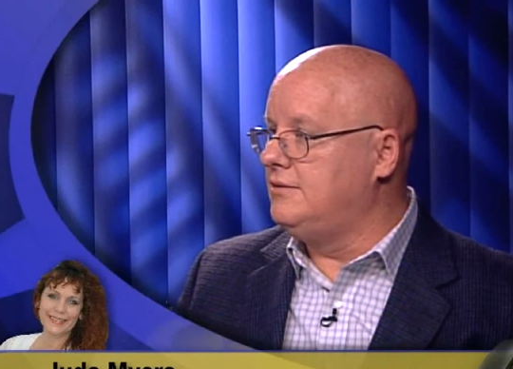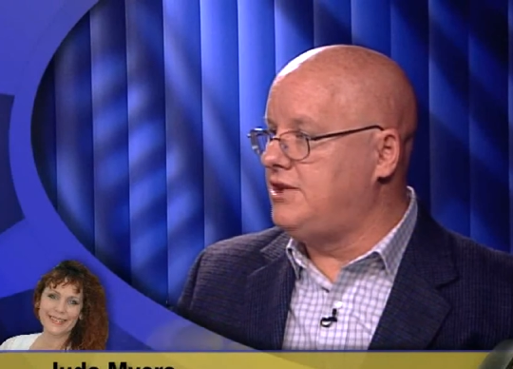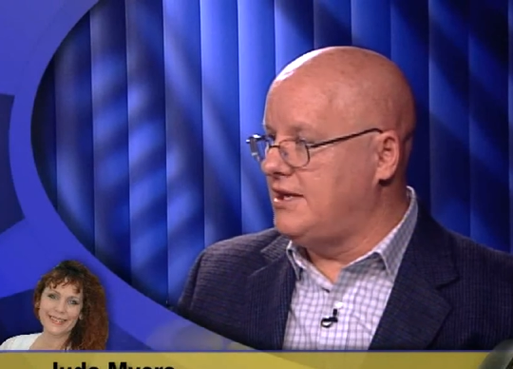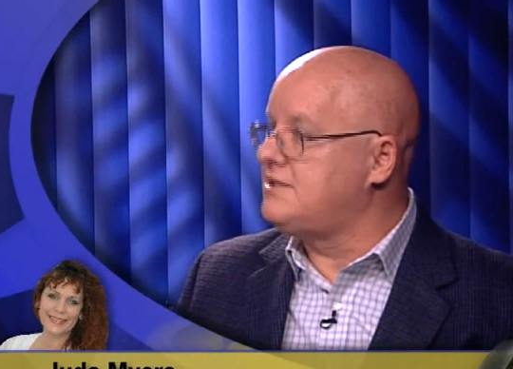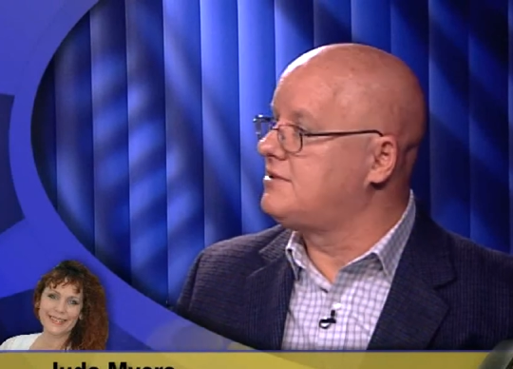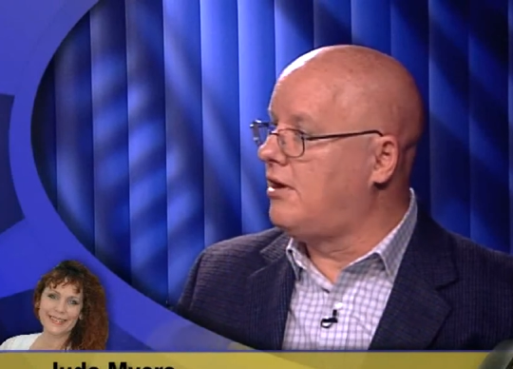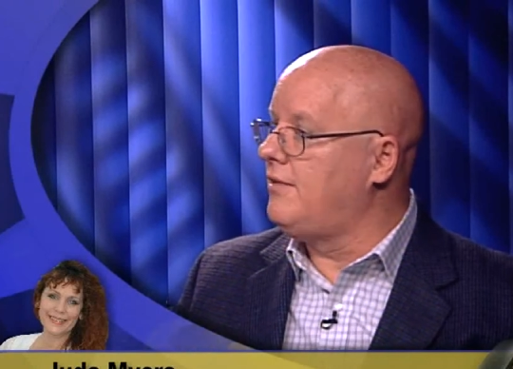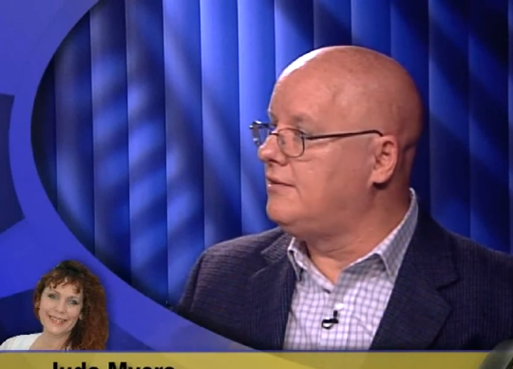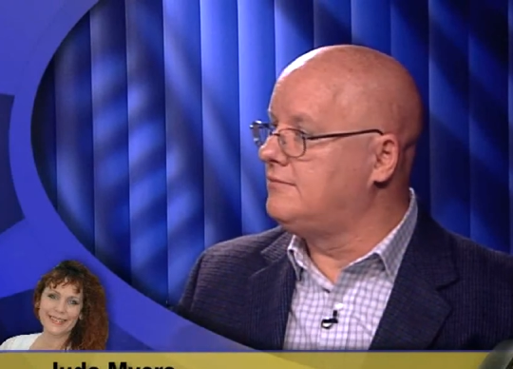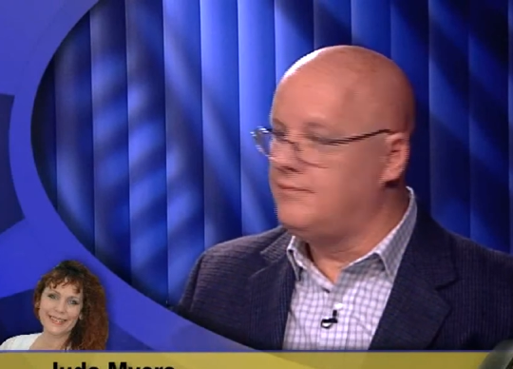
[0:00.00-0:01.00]
Speaker 1: the chances
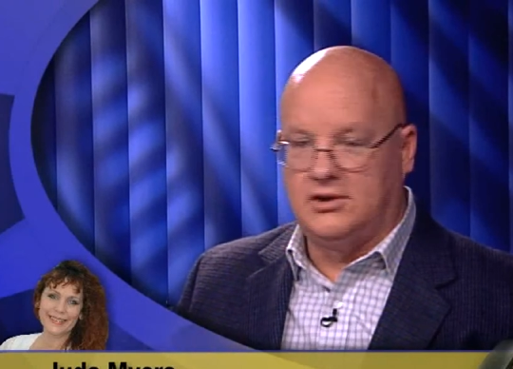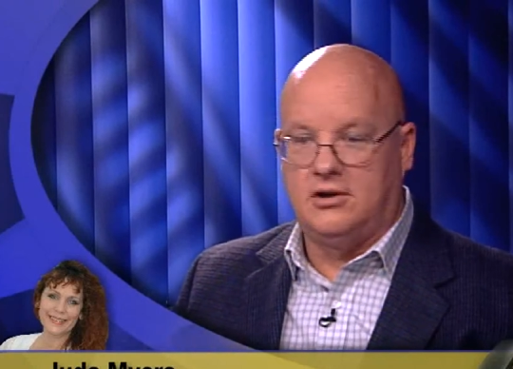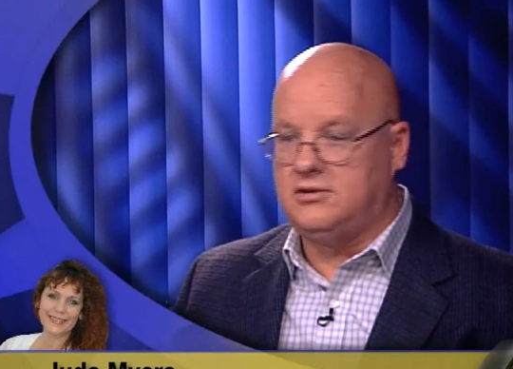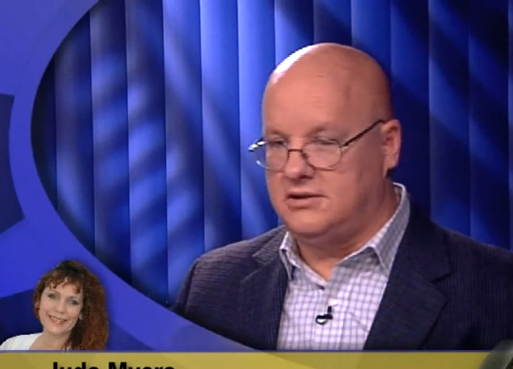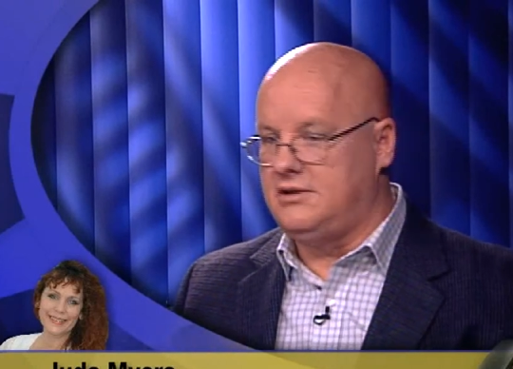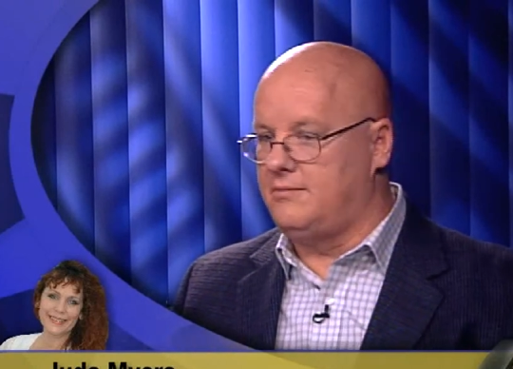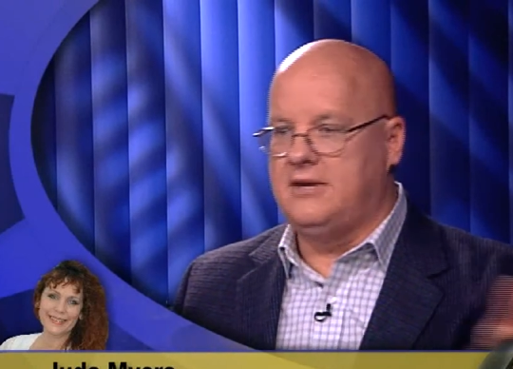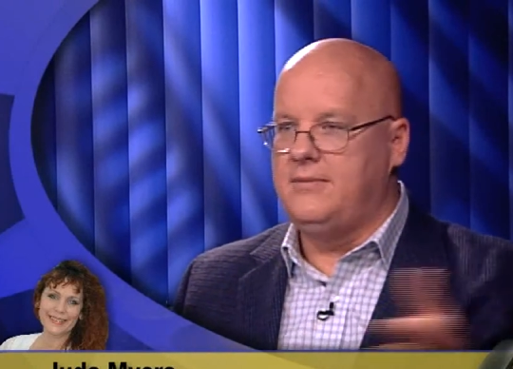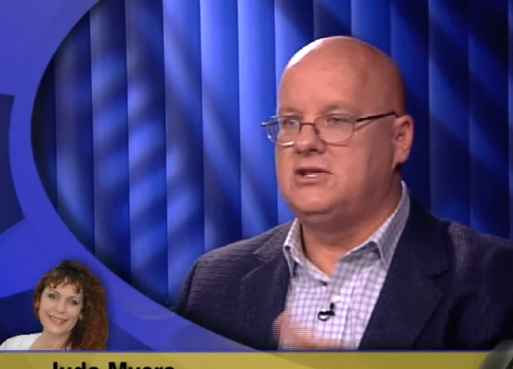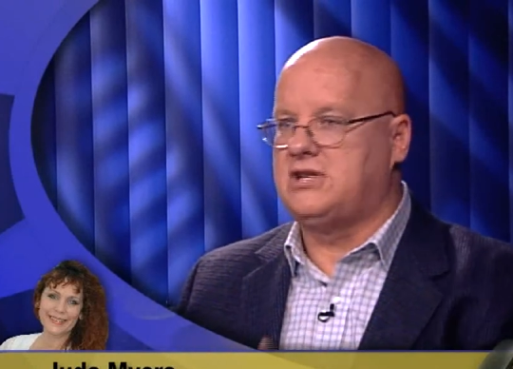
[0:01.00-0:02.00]
are that there are there
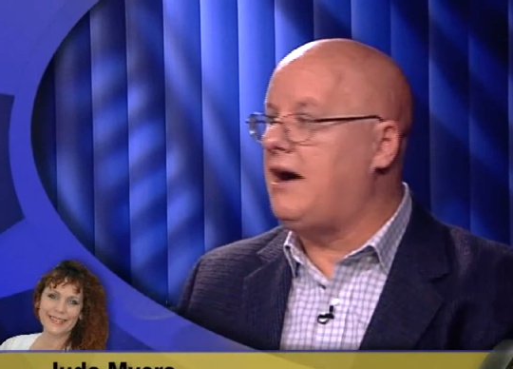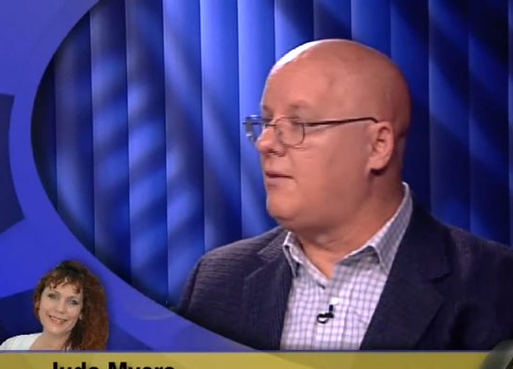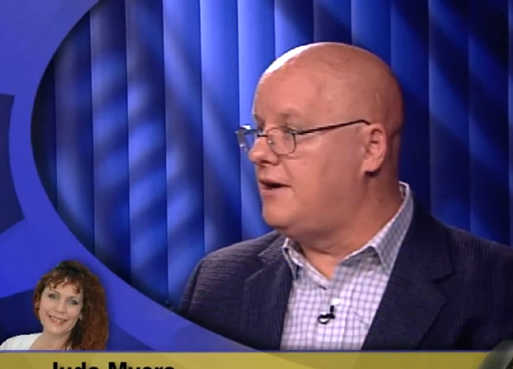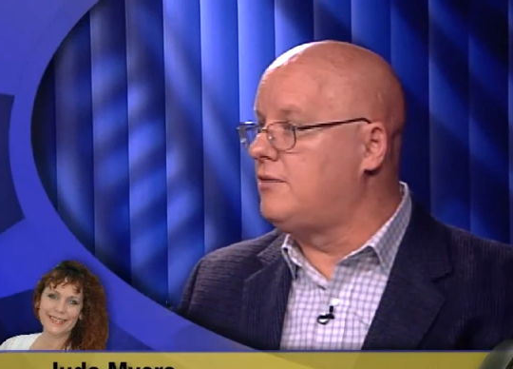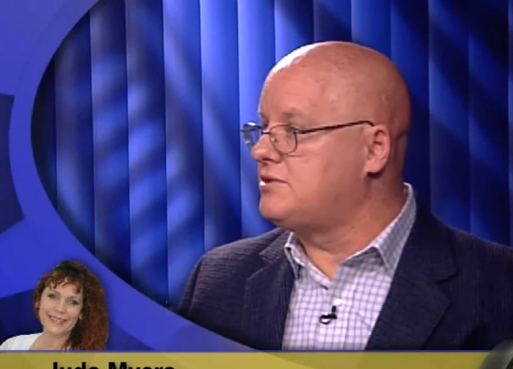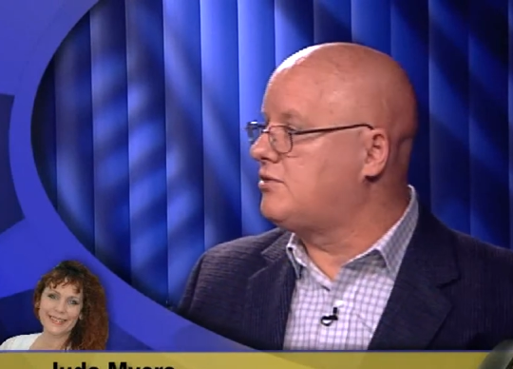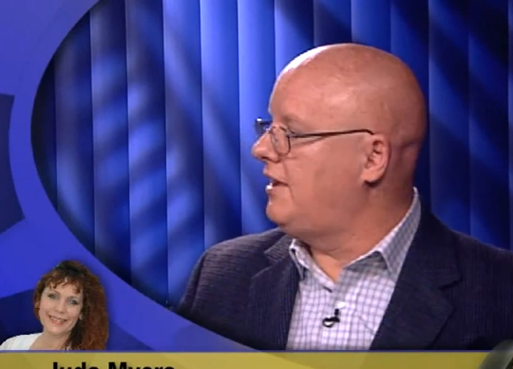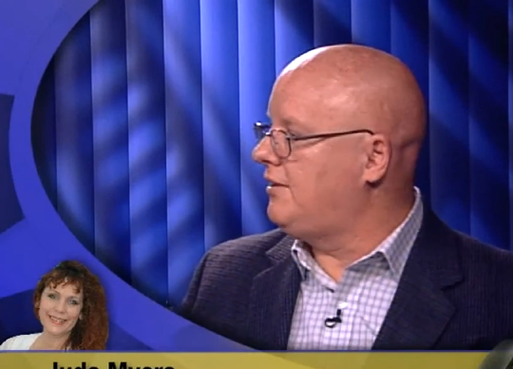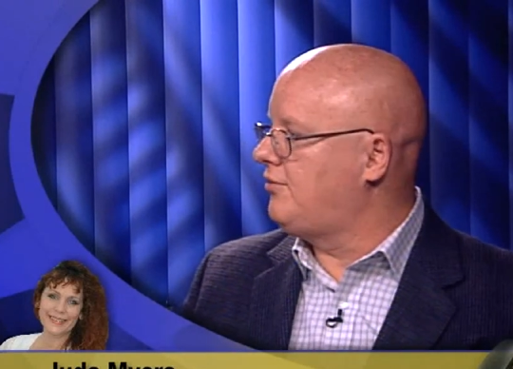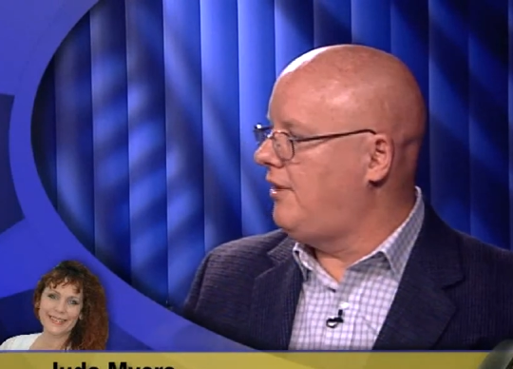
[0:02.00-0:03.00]
may be a child there that was
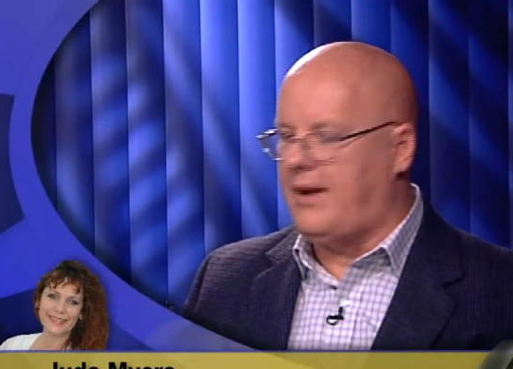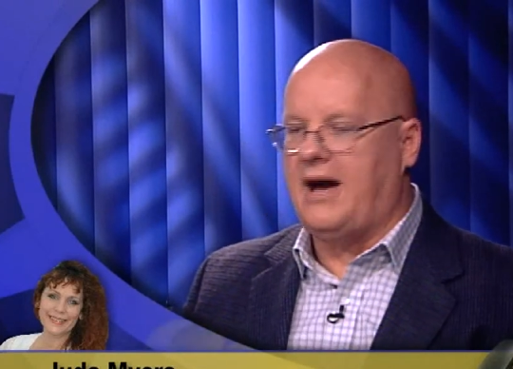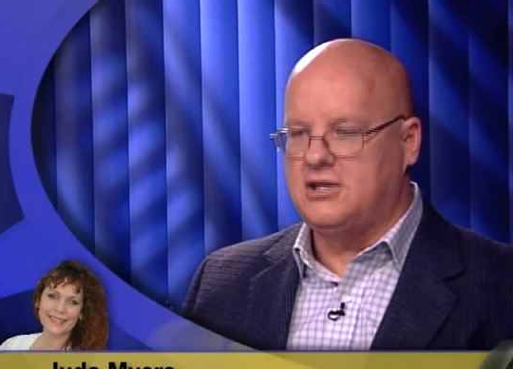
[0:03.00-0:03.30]
created through rape.